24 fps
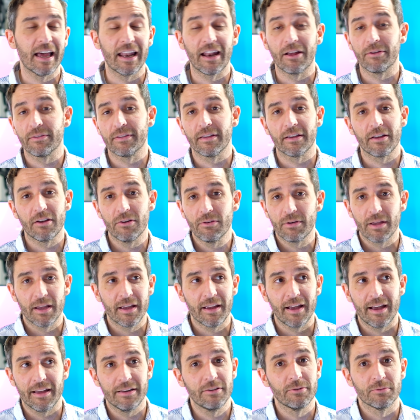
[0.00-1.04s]
And I was like, okay,
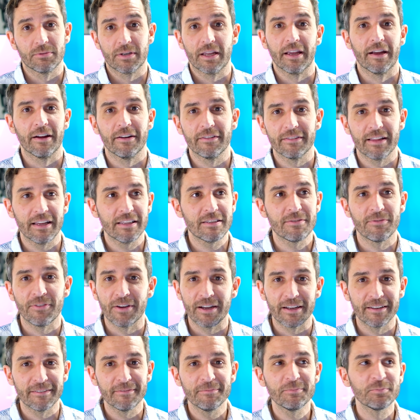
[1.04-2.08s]
I don't care, that's fine.